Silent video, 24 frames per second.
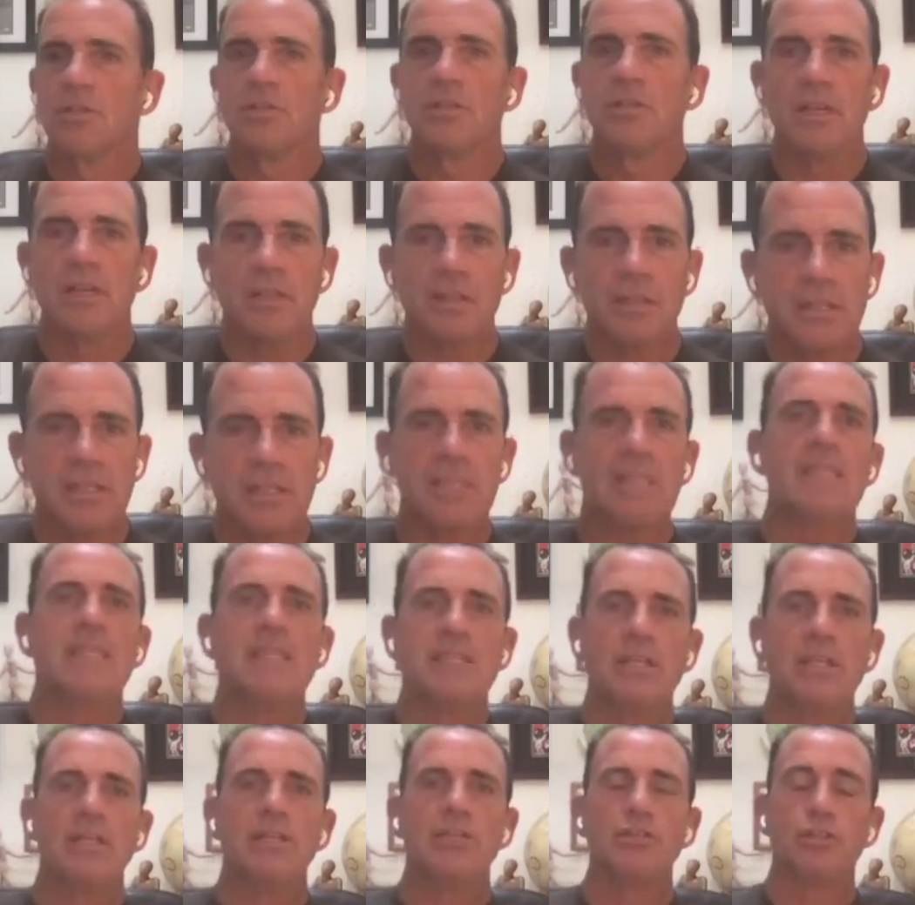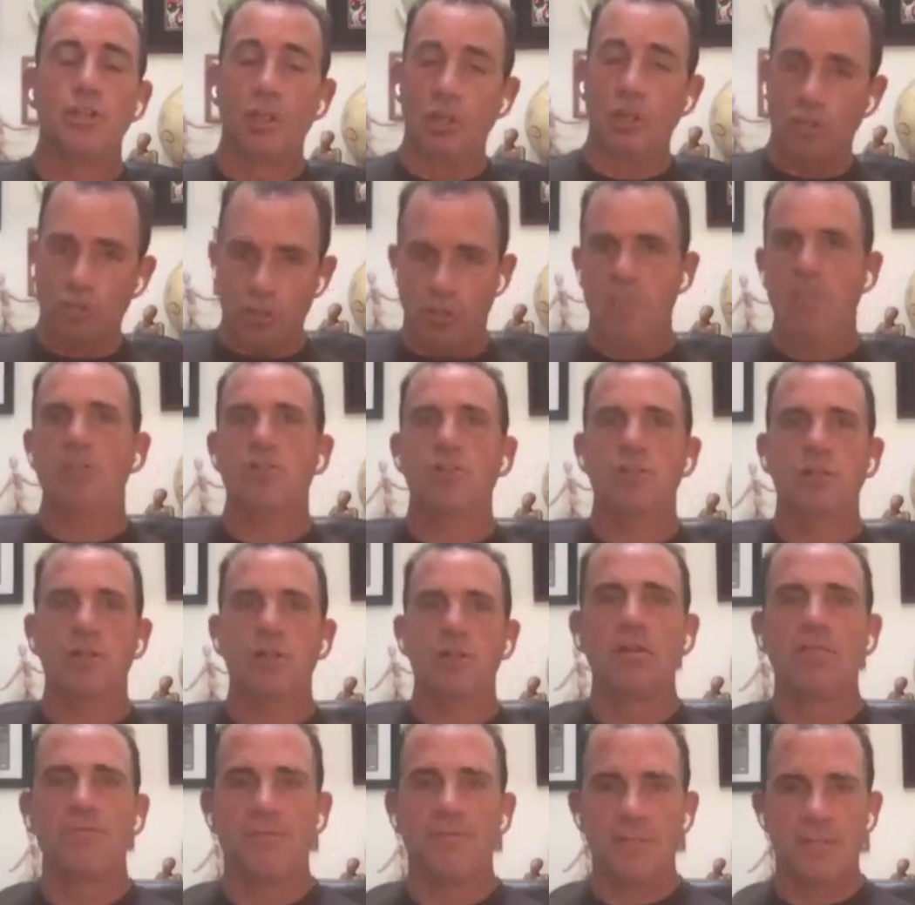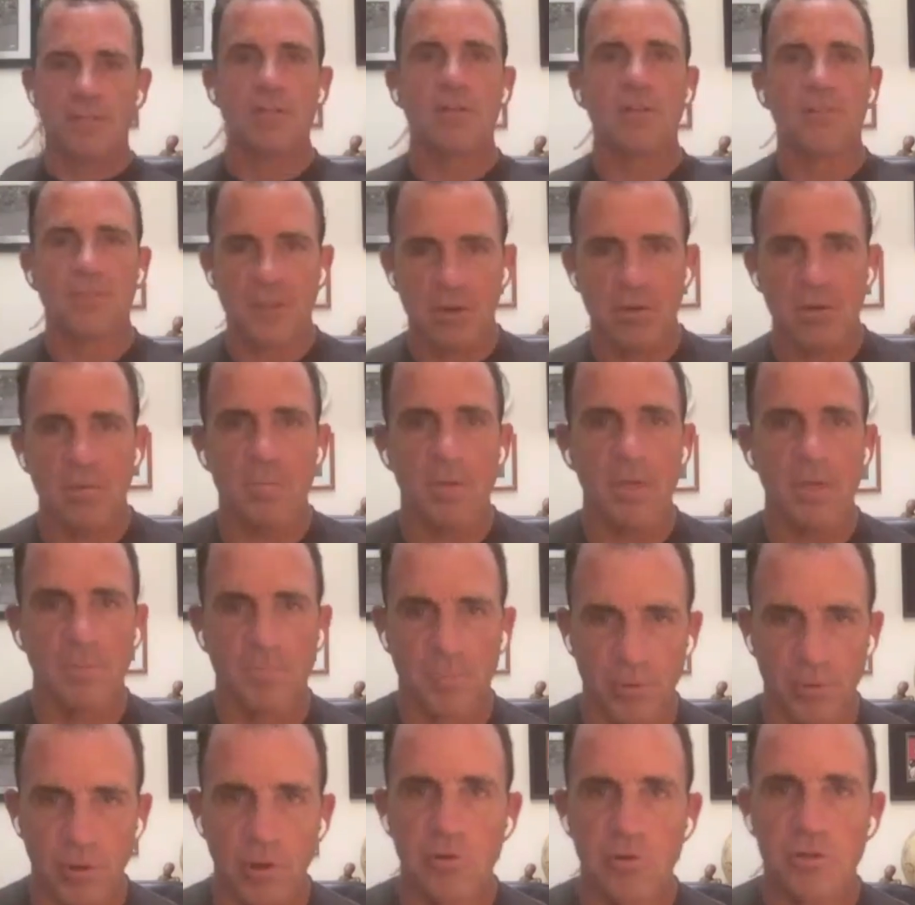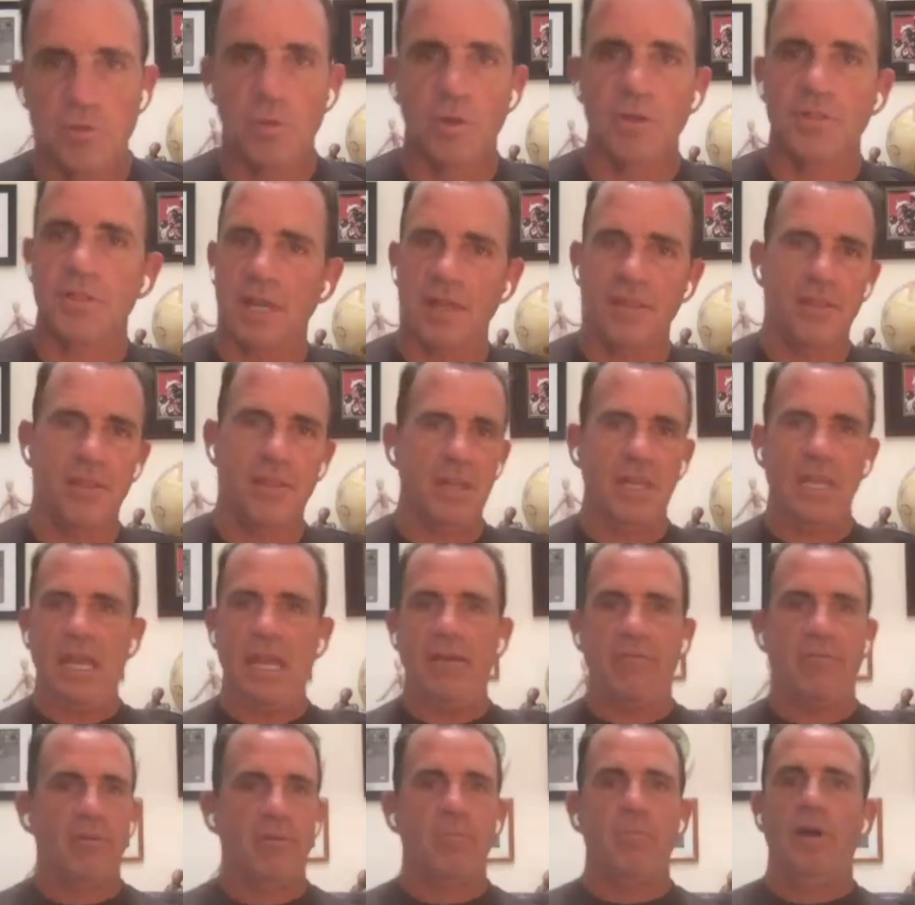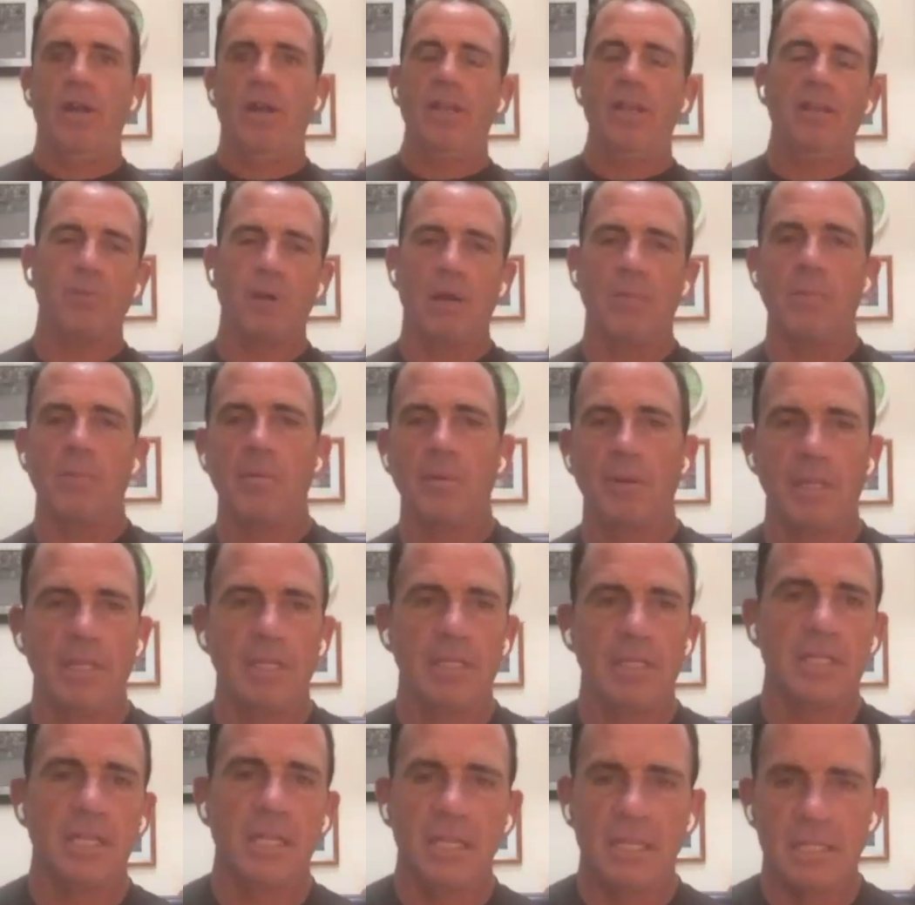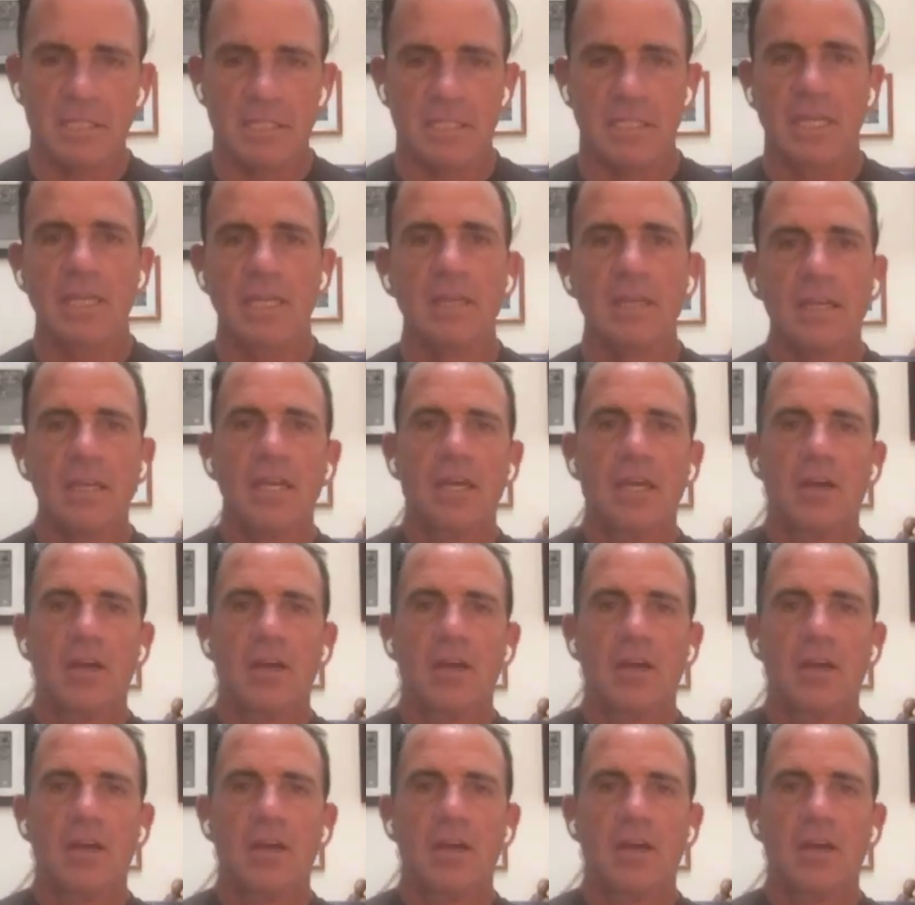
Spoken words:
The traditional physical therapy approach, which I think everybody probably is listening,